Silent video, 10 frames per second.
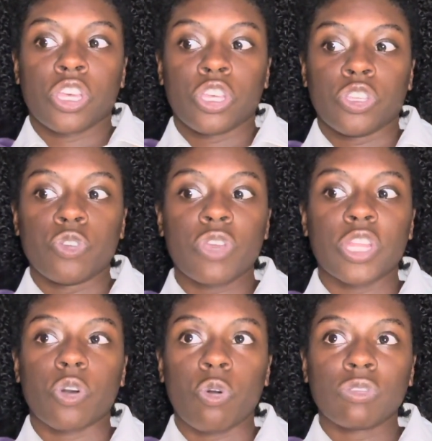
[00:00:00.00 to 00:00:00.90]
You
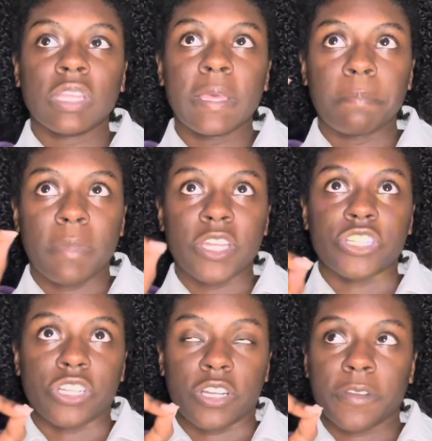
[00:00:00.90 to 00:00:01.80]
can only
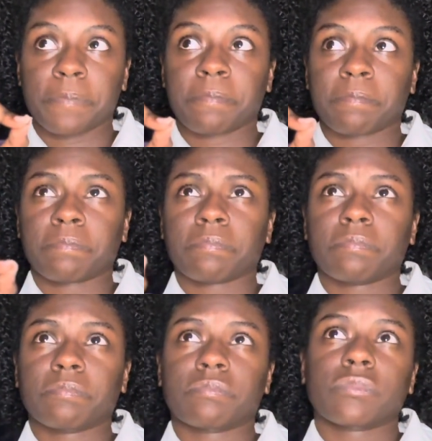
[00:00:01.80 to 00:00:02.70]
measure
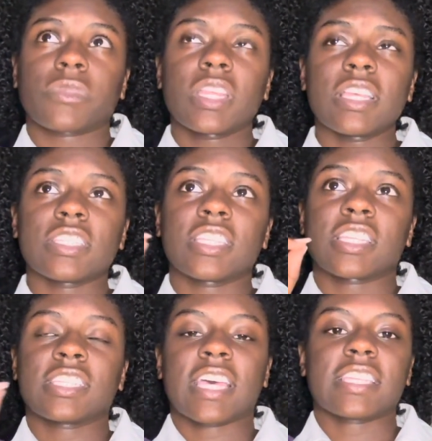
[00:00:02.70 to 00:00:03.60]

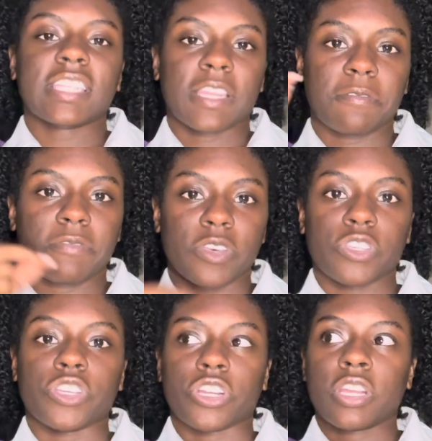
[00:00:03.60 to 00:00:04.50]
success and
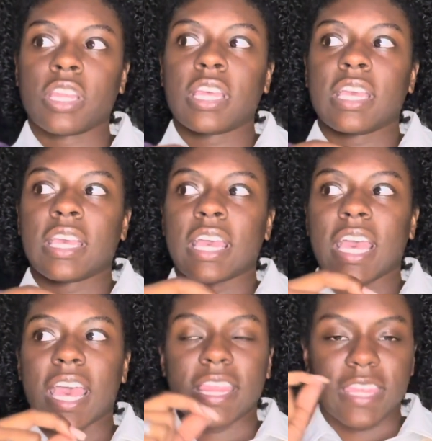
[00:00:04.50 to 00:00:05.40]
failure
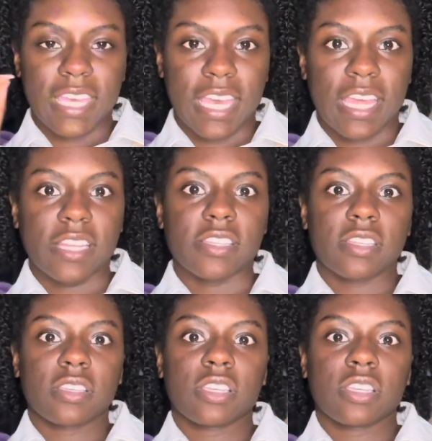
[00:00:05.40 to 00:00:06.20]
at the end.